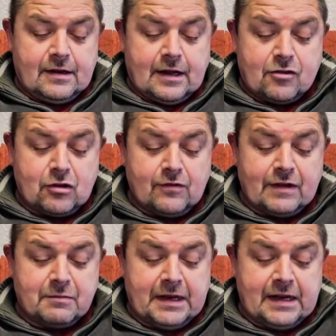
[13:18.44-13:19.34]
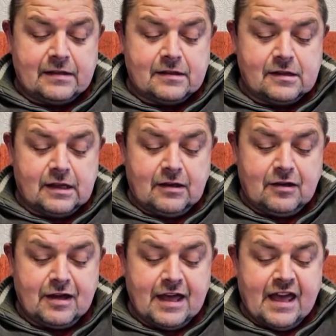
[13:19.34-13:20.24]
and I should have had my glasses
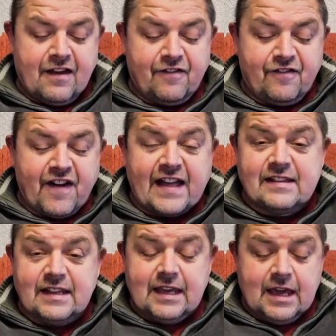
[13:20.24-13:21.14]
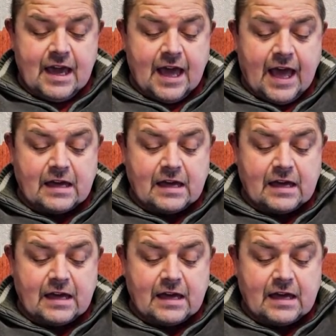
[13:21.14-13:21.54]
here, fatty